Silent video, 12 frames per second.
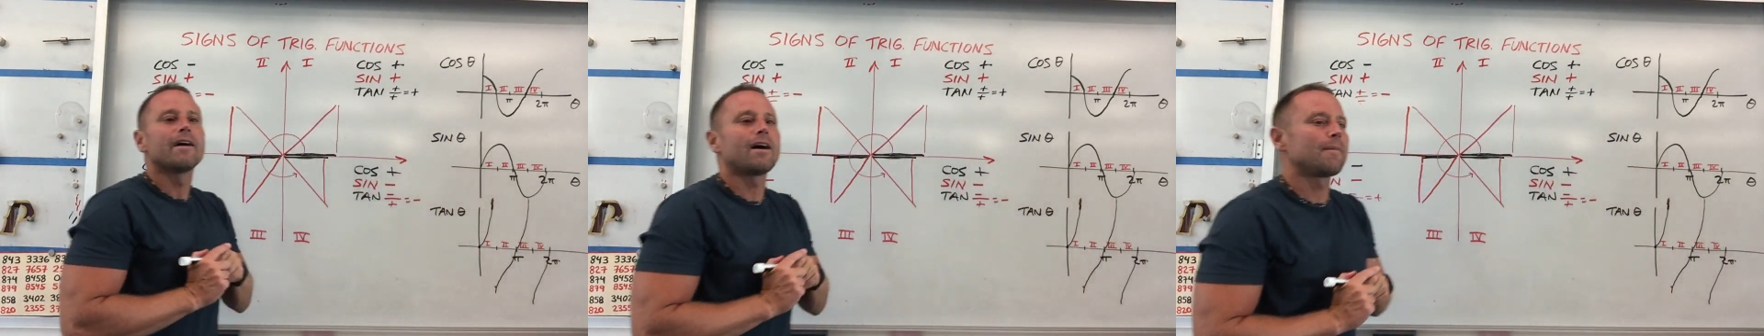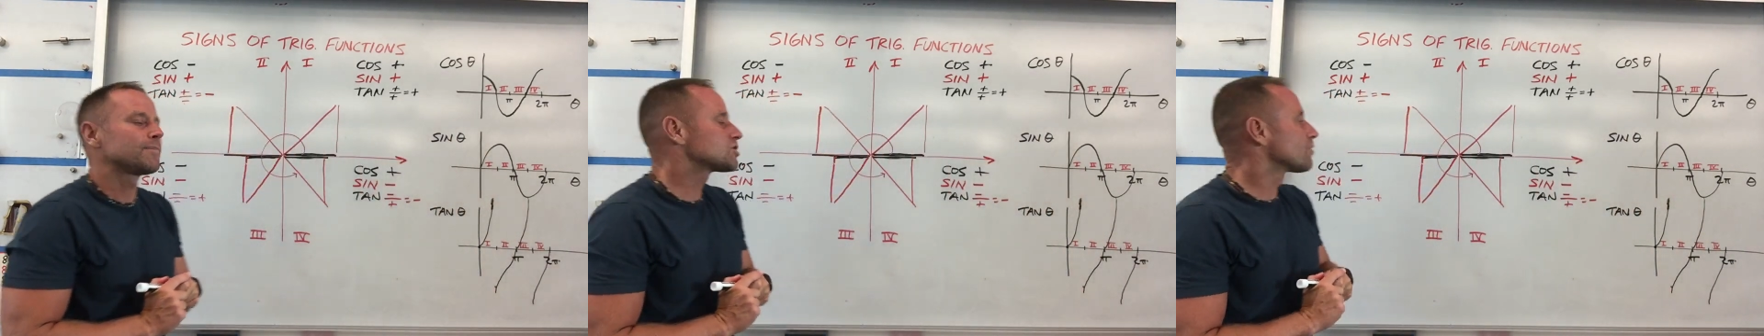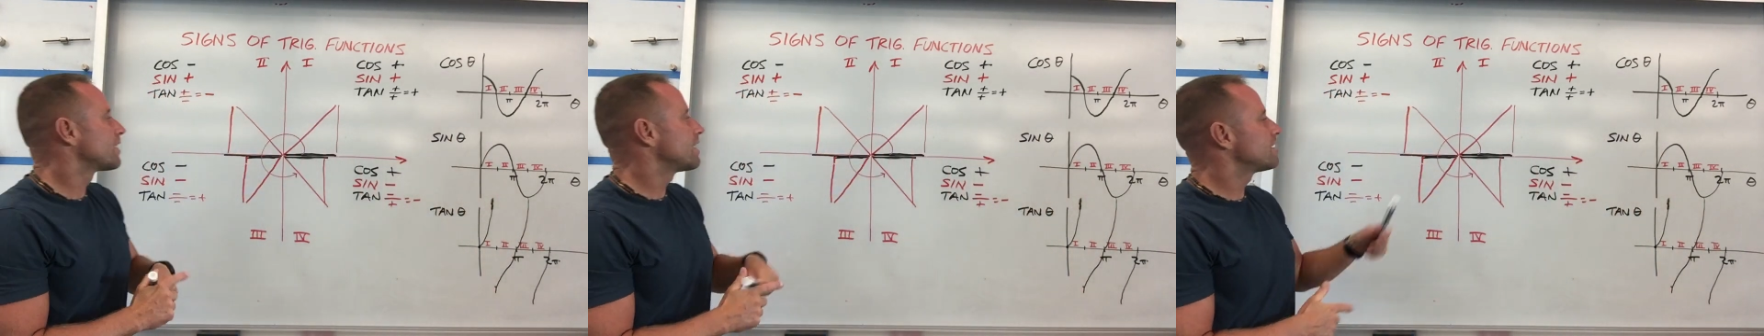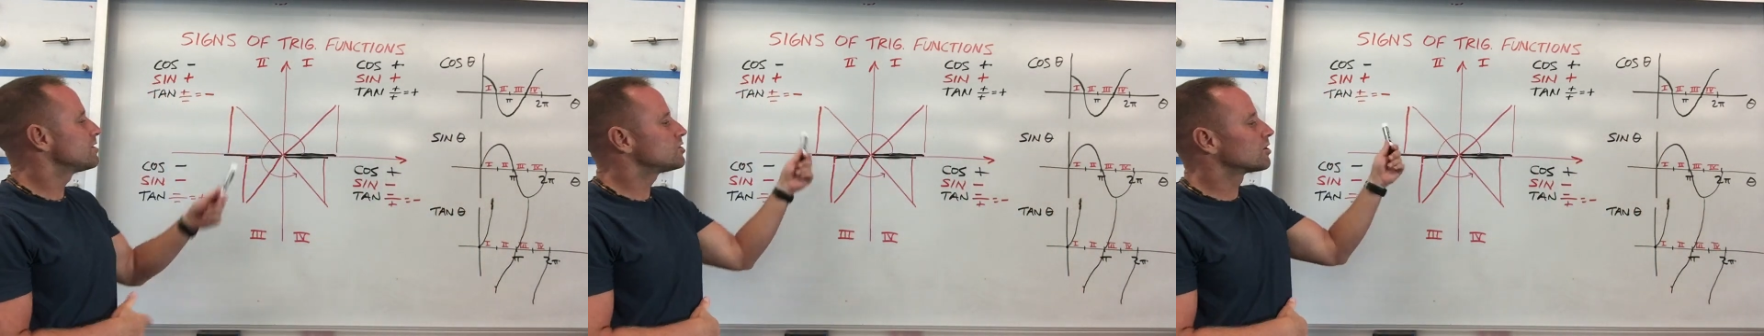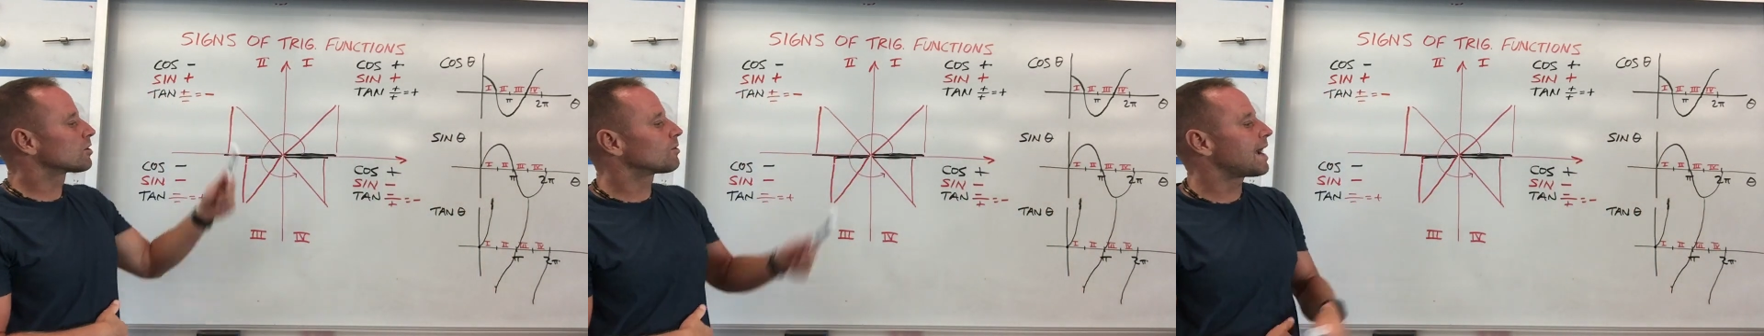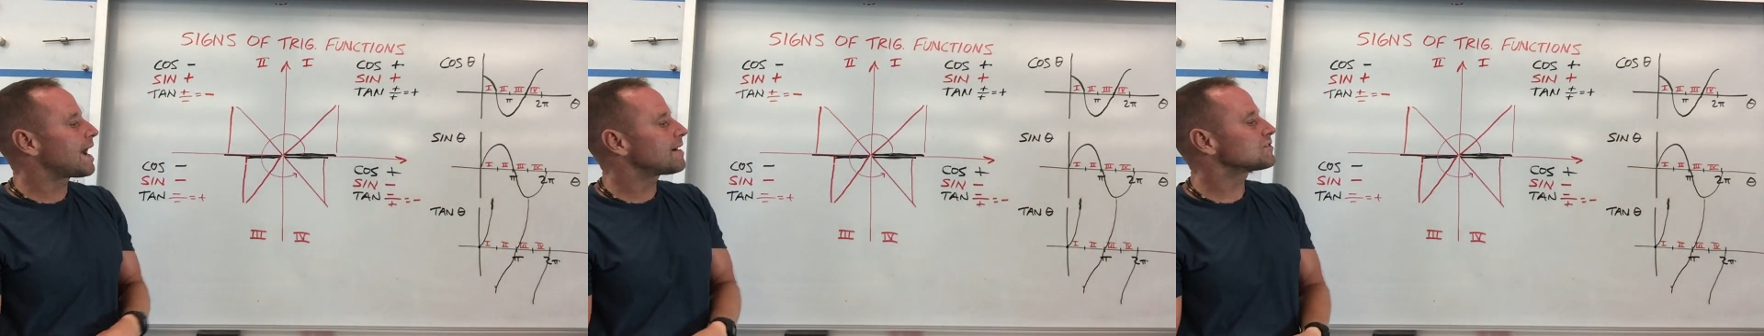Um, so there's your
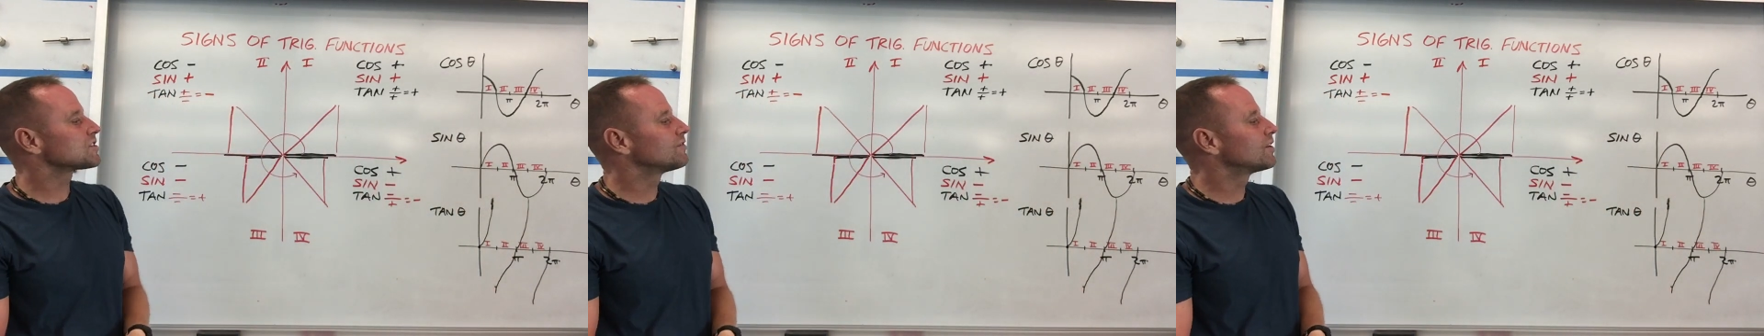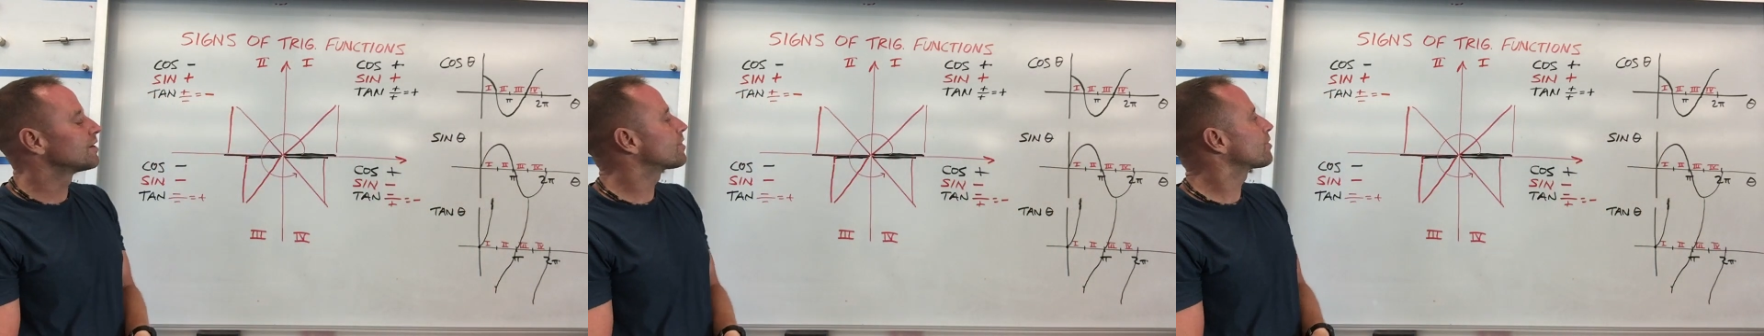graphs of your